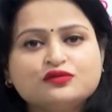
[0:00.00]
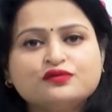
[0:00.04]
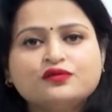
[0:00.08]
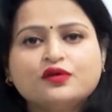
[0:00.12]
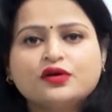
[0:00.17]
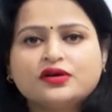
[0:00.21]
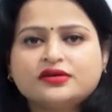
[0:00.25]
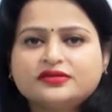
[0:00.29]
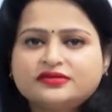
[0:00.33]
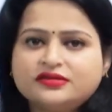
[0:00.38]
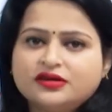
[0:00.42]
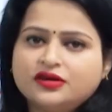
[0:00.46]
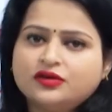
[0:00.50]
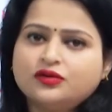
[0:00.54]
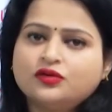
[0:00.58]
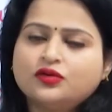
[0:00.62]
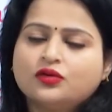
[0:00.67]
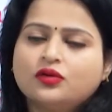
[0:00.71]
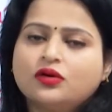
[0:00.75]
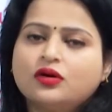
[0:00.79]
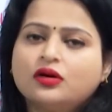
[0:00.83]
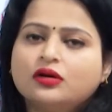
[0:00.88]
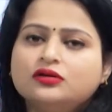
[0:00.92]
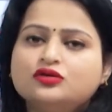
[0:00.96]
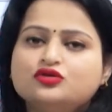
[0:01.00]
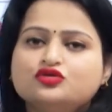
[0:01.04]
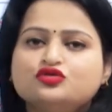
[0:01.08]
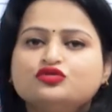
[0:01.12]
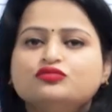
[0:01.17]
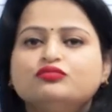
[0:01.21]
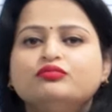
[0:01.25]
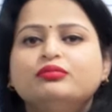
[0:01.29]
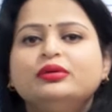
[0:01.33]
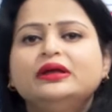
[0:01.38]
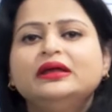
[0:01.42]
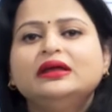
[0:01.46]
for set on
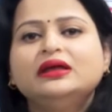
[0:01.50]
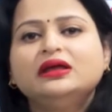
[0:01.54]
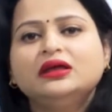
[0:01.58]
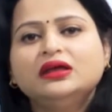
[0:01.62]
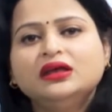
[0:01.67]
should be